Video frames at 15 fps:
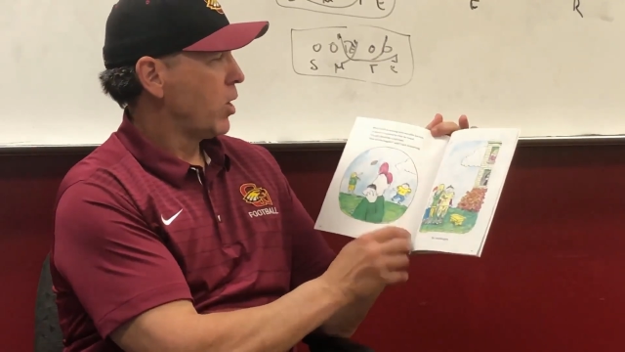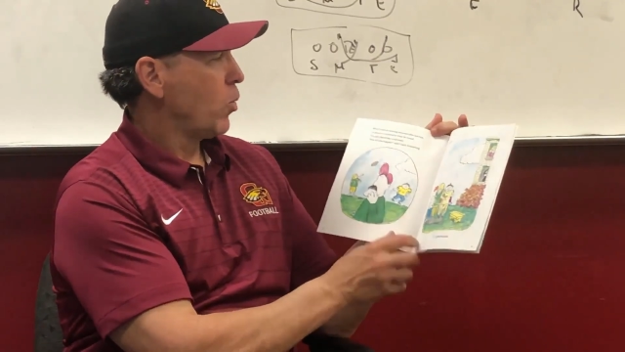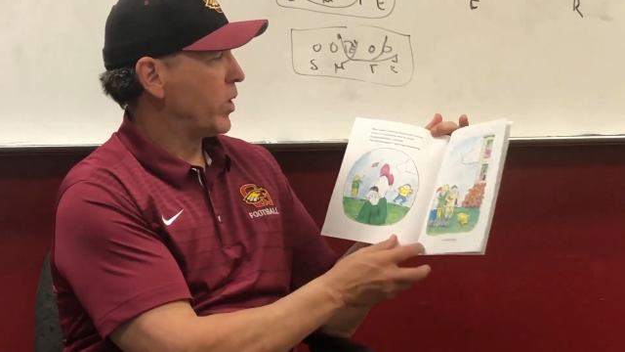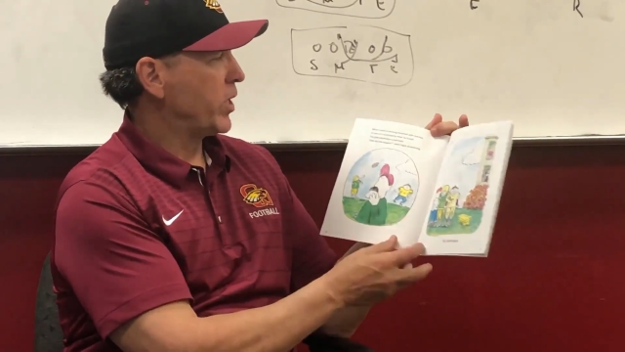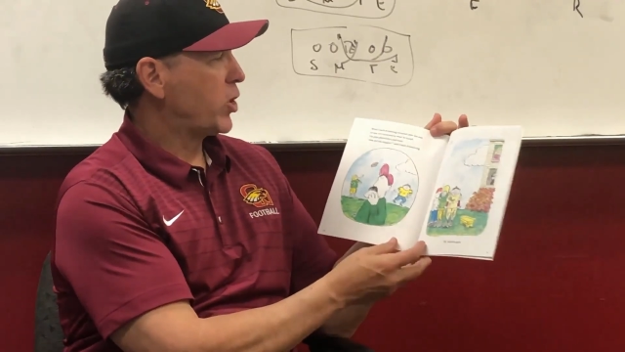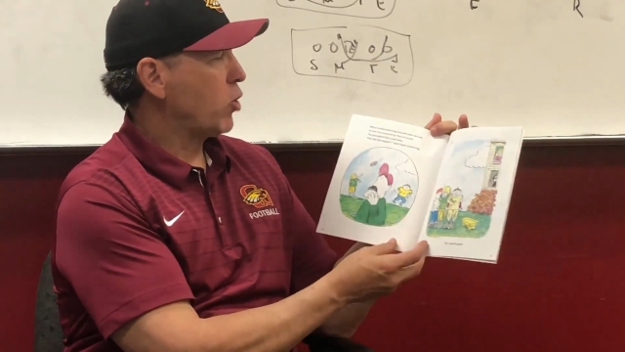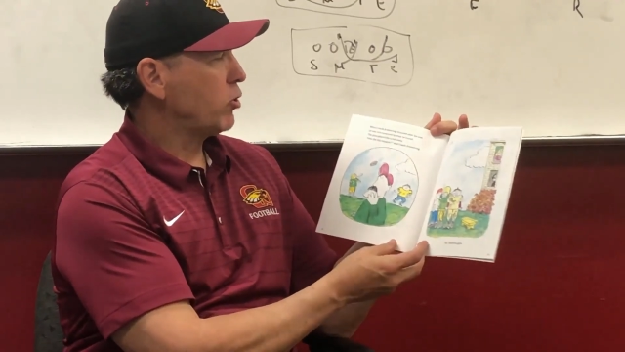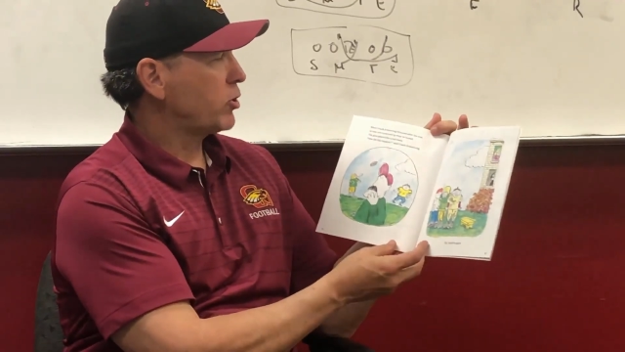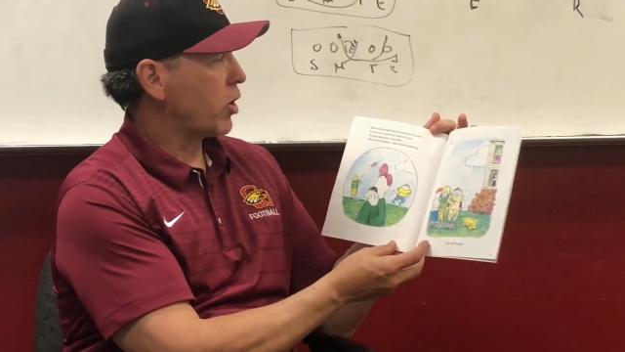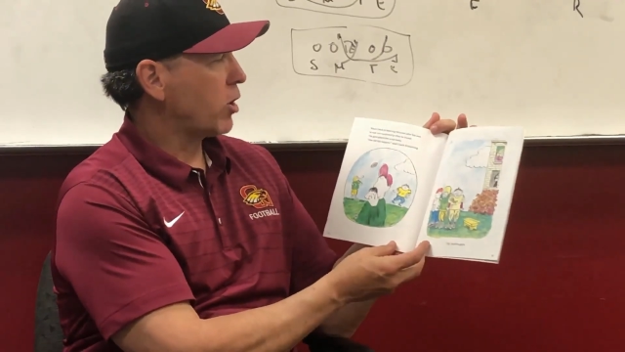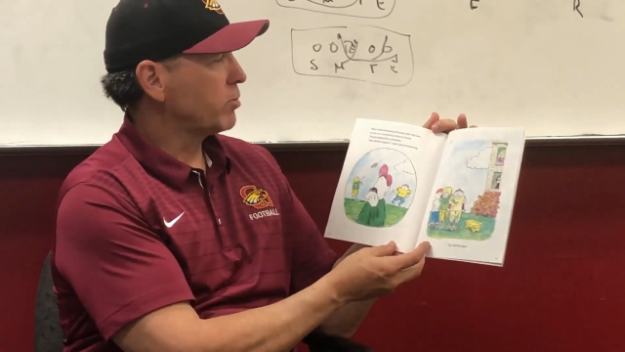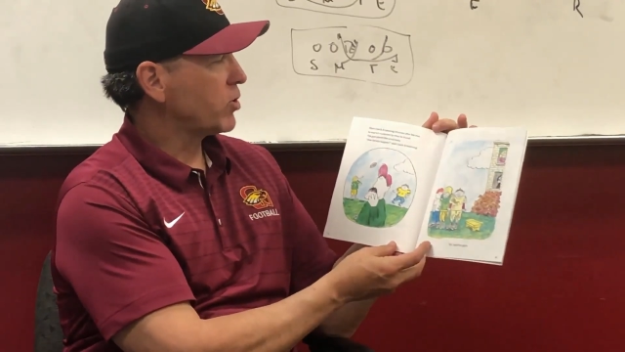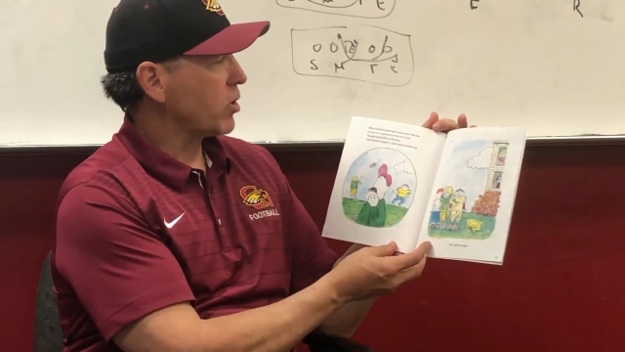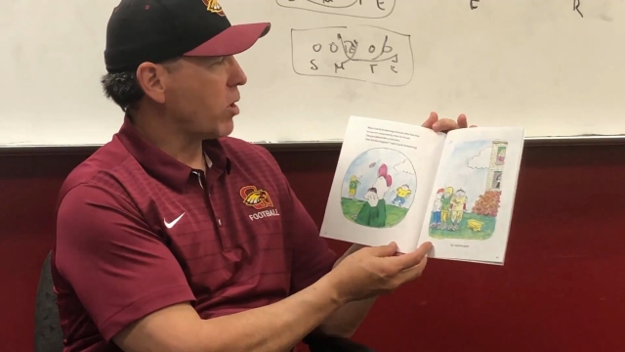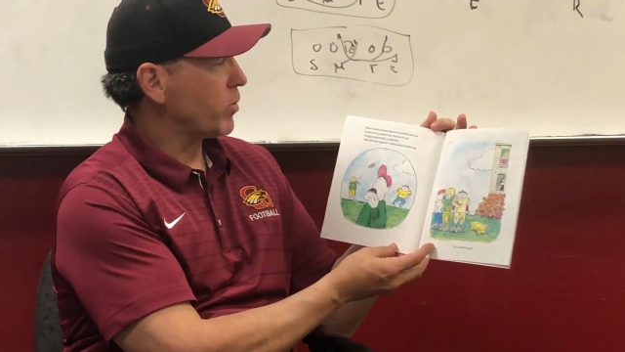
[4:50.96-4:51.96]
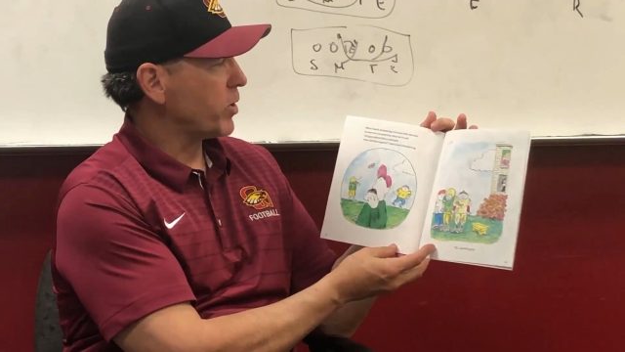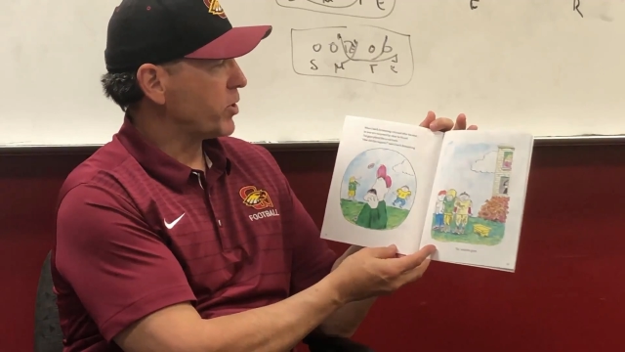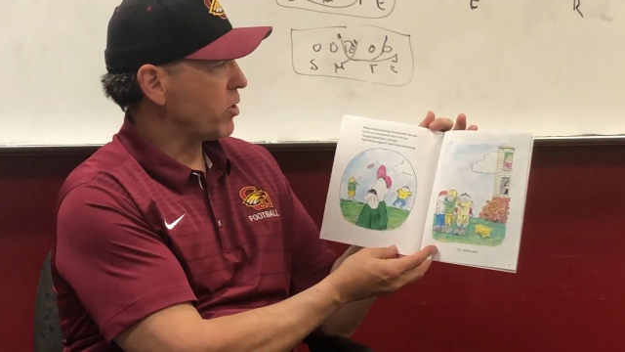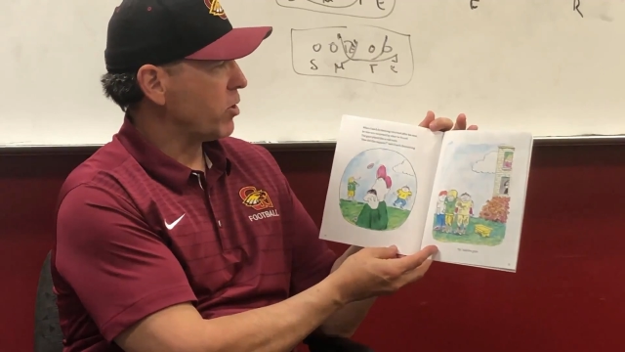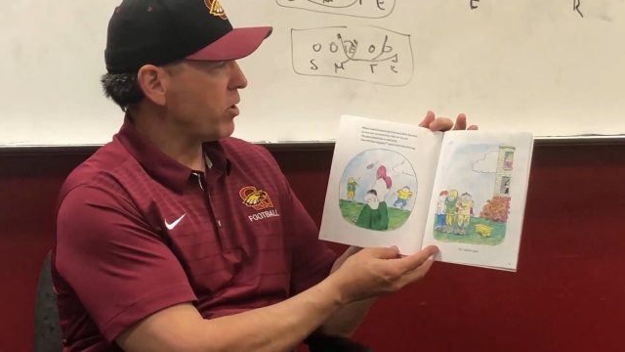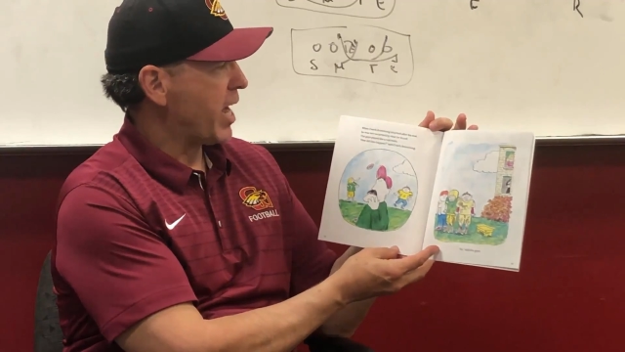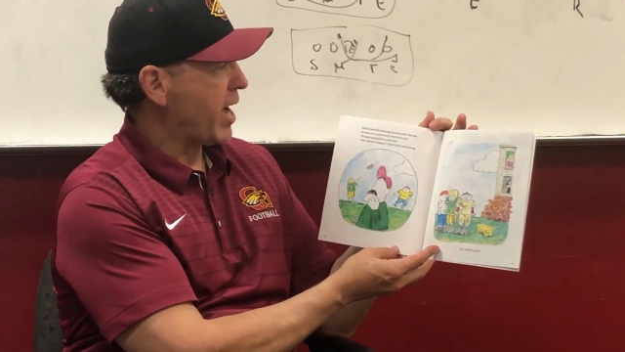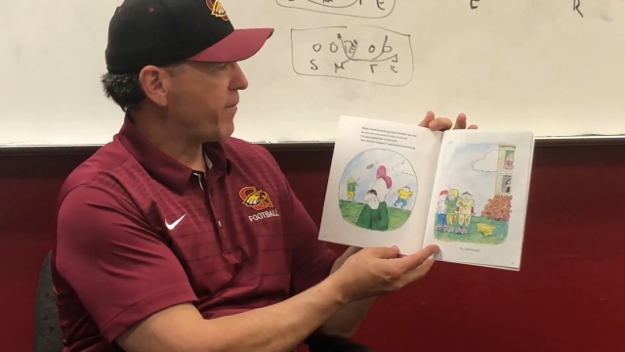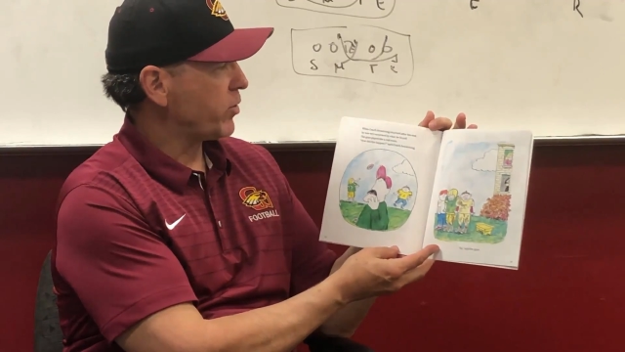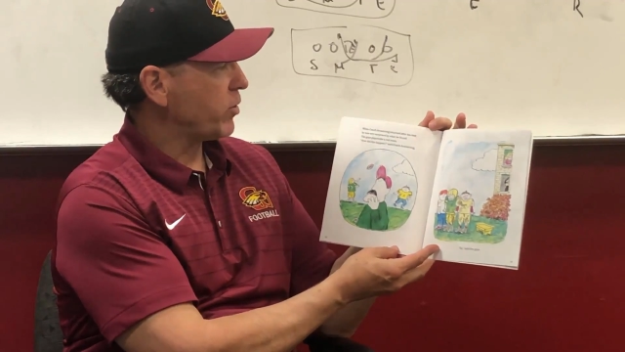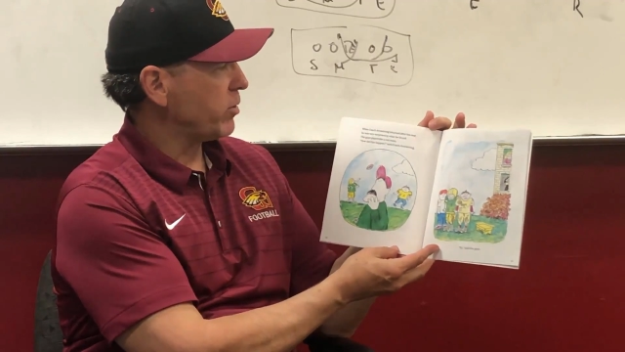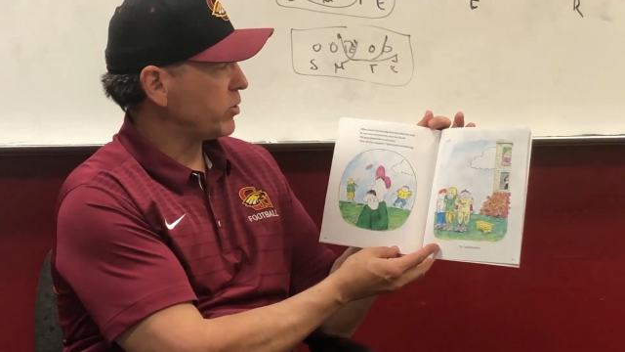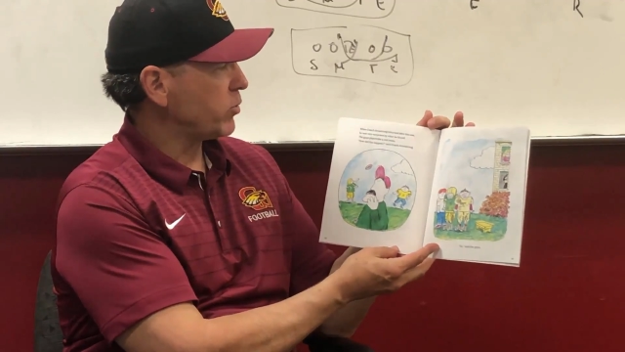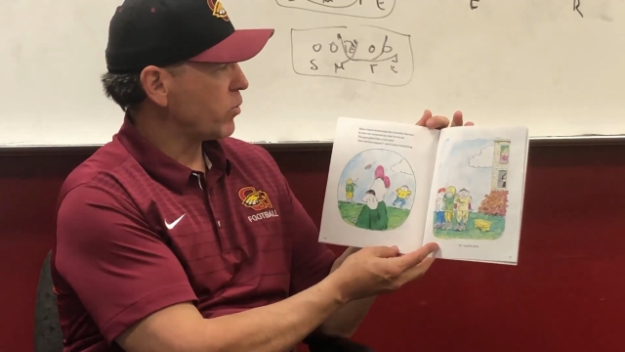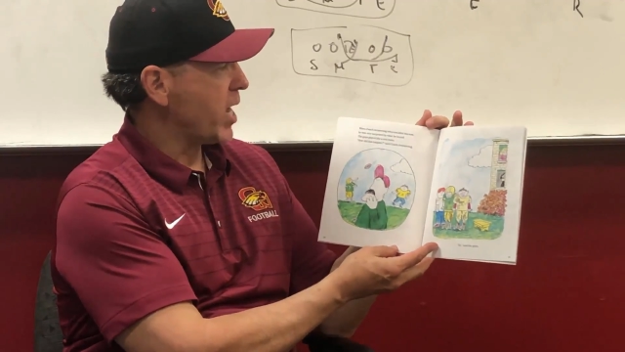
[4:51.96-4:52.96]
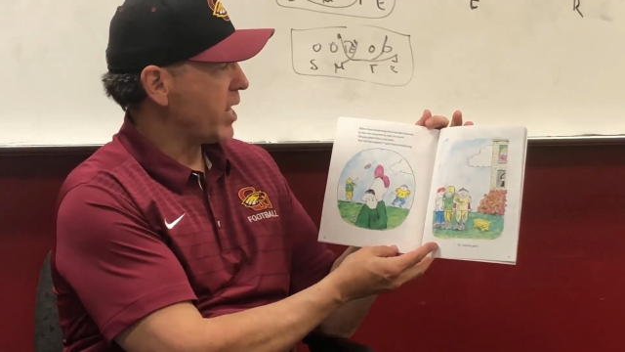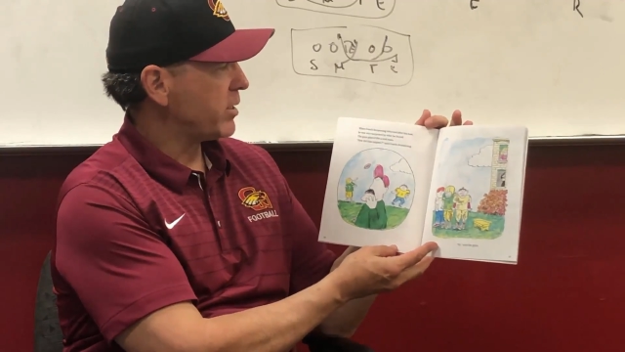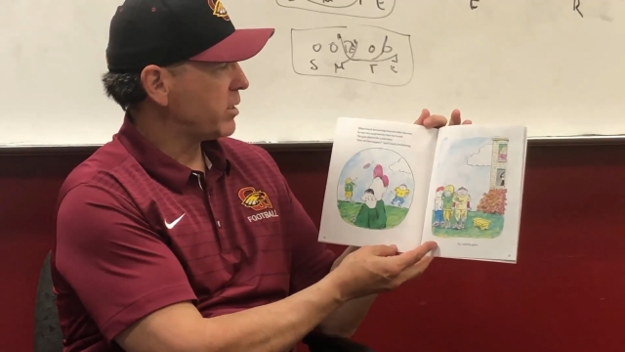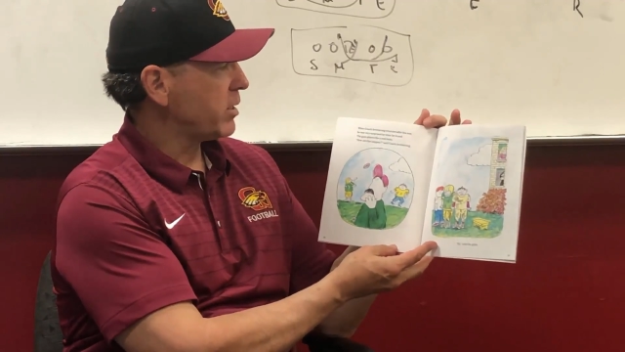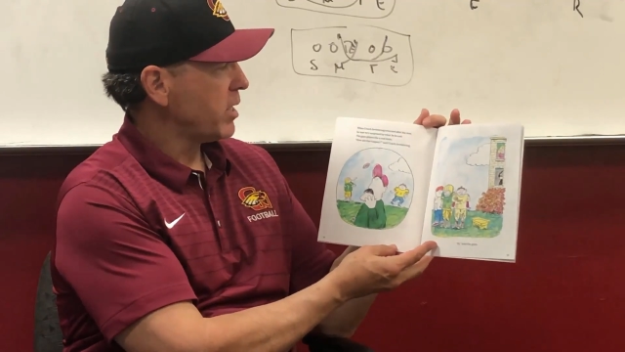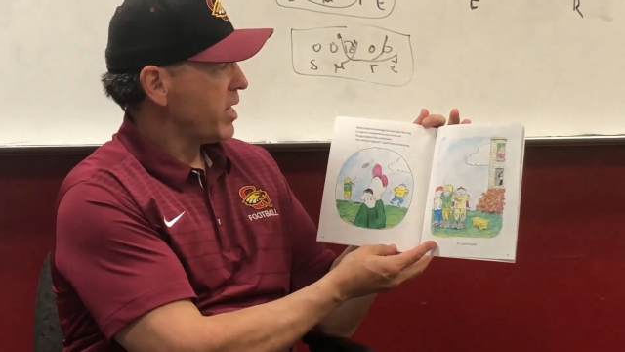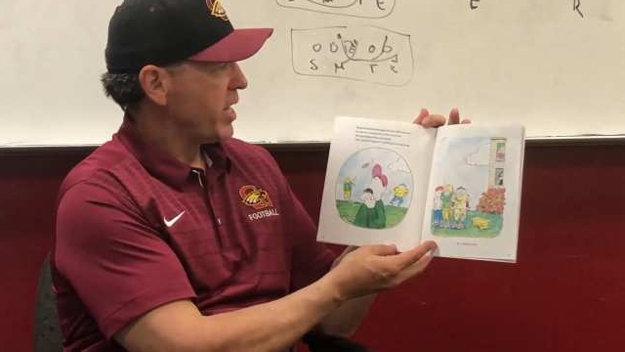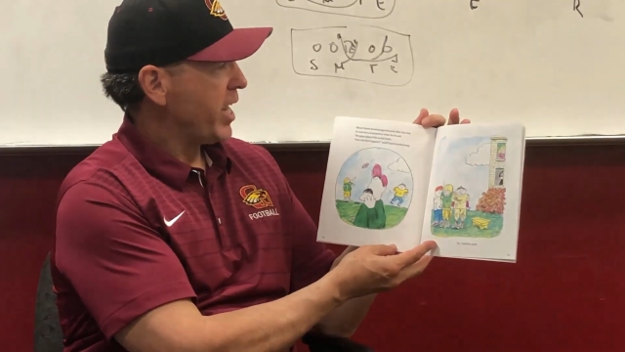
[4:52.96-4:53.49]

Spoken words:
When Coach Armstrong returned after his rest,